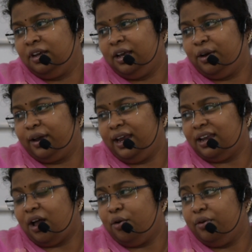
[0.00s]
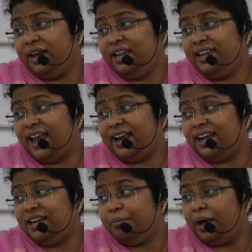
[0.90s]
Okay, now India
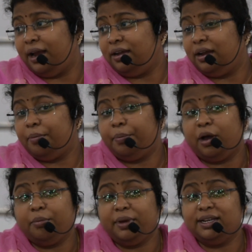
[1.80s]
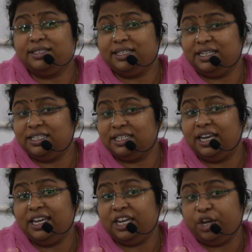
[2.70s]
can demand permanent seat
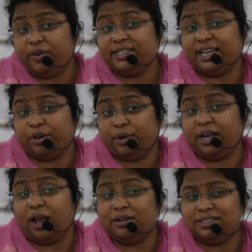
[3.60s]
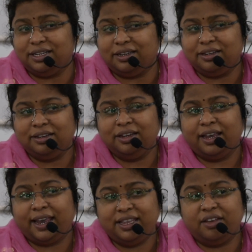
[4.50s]
in UN Security Council
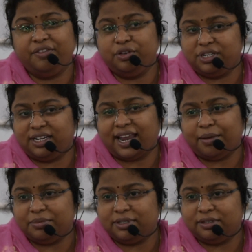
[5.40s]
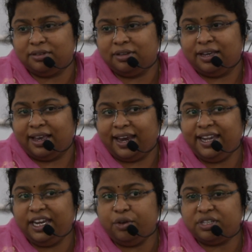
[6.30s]
in the future times.
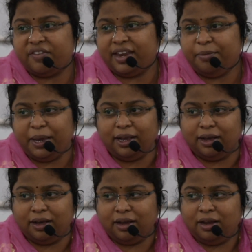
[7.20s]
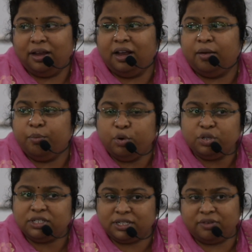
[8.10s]
It gives a very big
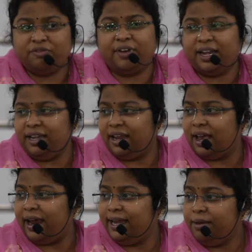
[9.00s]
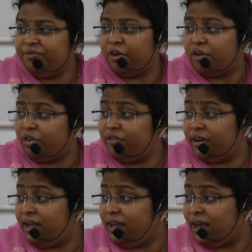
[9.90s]
boost for India, a leap forward for
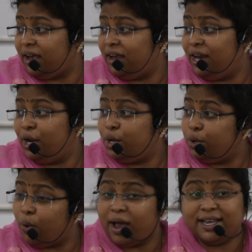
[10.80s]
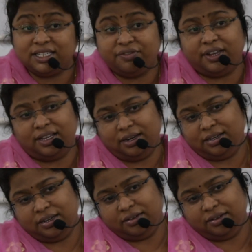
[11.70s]
India to ask for that.